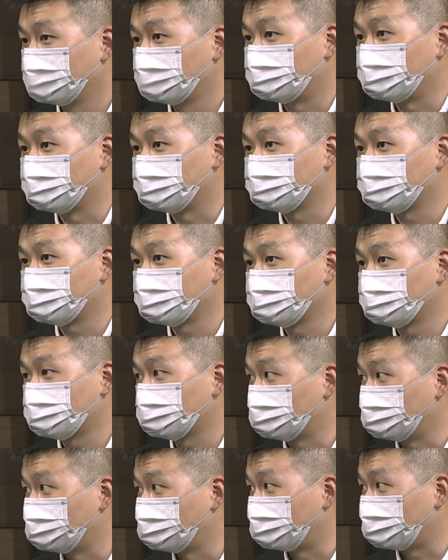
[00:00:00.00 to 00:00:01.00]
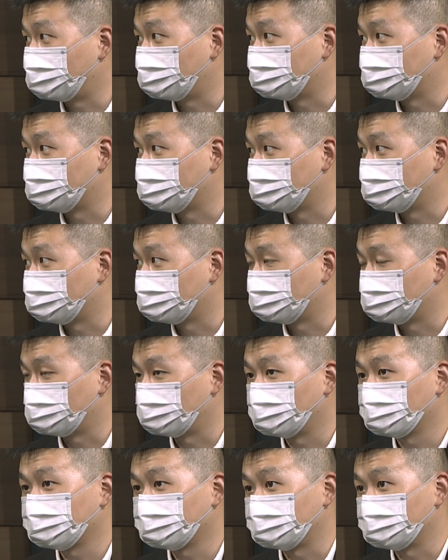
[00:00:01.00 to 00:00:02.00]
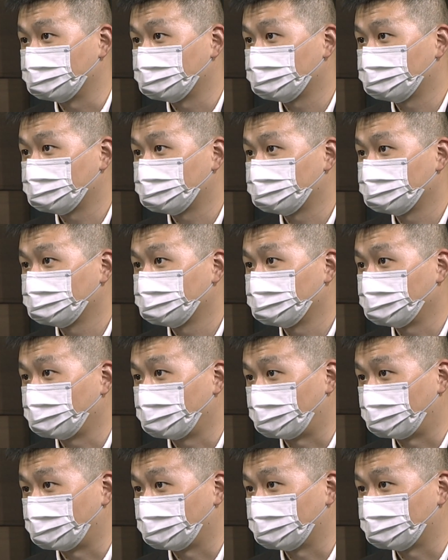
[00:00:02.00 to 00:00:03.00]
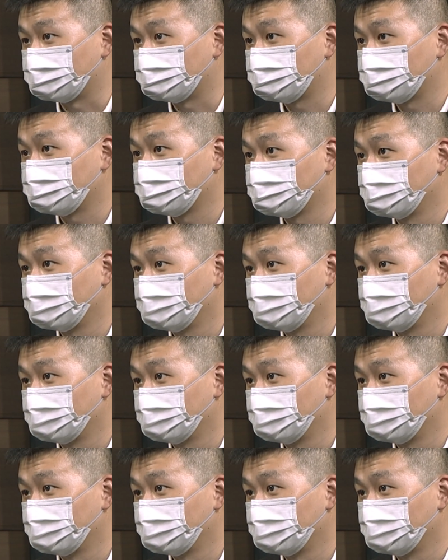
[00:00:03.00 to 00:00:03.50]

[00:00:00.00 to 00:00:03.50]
But the central and the northeast areas,